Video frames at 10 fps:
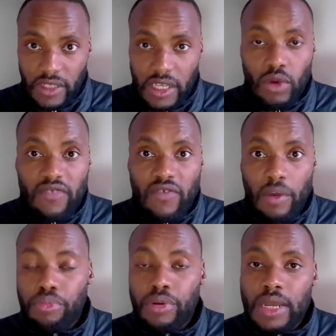at whatever
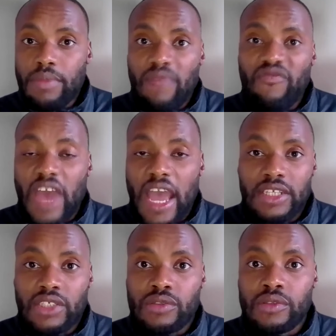premium
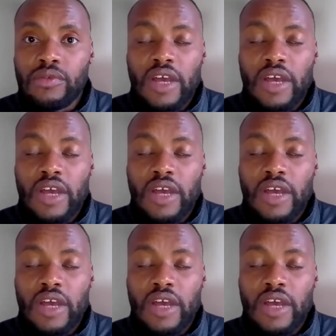value